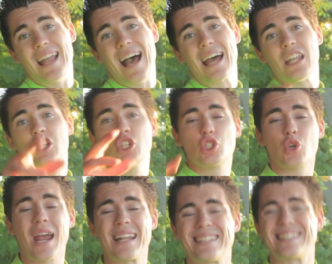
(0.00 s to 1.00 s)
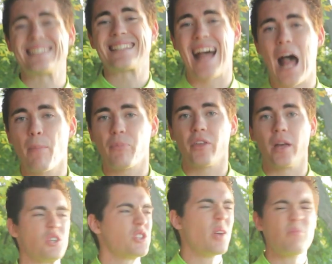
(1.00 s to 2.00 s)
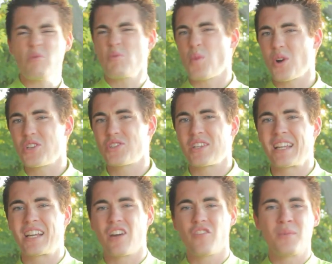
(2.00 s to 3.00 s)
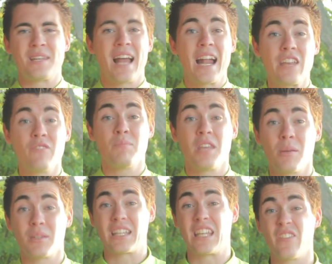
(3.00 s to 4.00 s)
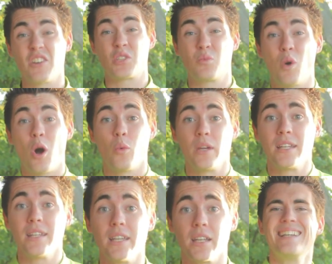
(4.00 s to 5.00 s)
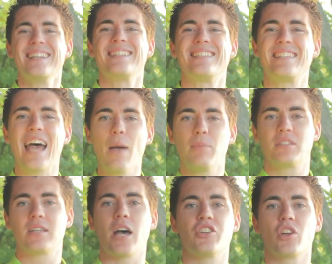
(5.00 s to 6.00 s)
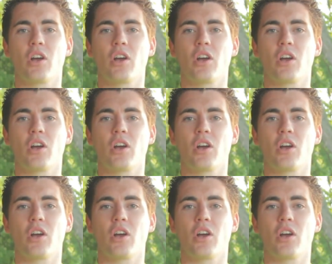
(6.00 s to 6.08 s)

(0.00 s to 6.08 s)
not try to stomp them. Something worse than the government not even being able to give us what we need. Sabotaging